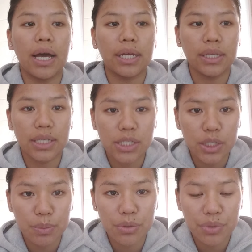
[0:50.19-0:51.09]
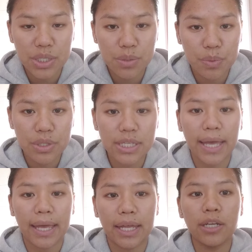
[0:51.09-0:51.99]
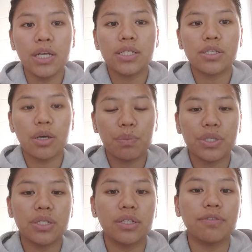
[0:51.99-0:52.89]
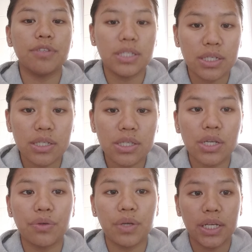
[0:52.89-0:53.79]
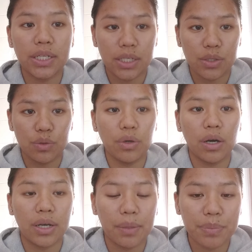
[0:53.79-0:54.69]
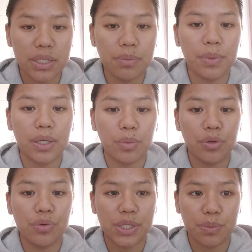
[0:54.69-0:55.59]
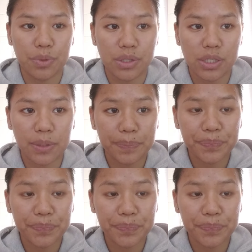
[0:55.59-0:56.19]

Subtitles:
innate immune response and suppression of genes related to adaptive immune response.